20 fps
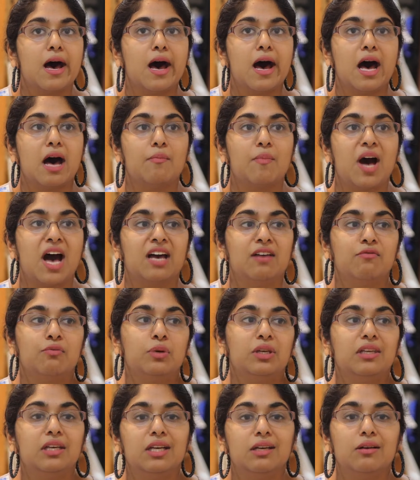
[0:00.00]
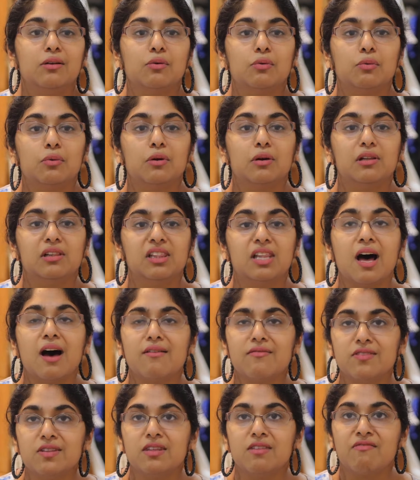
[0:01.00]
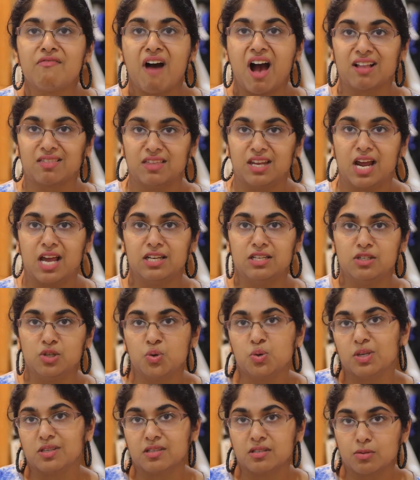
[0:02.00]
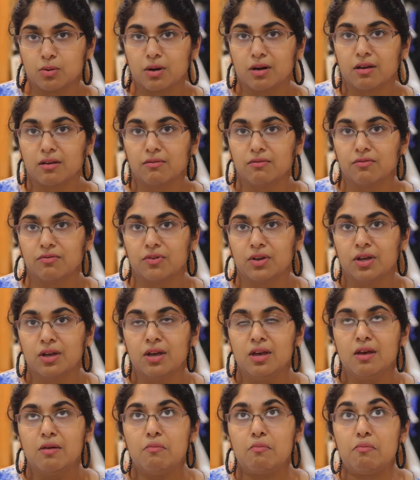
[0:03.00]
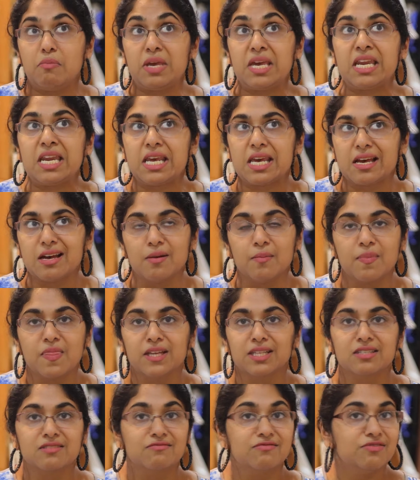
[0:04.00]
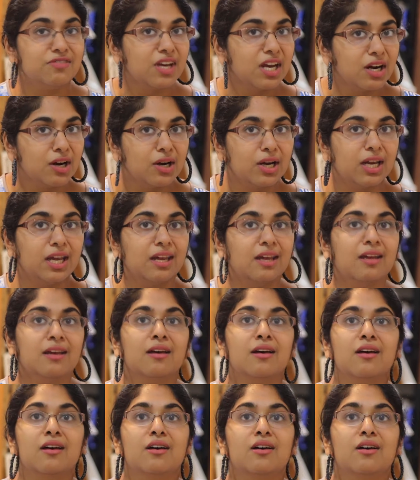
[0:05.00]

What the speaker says: I've really loved the fact that I do this sort of medium that's very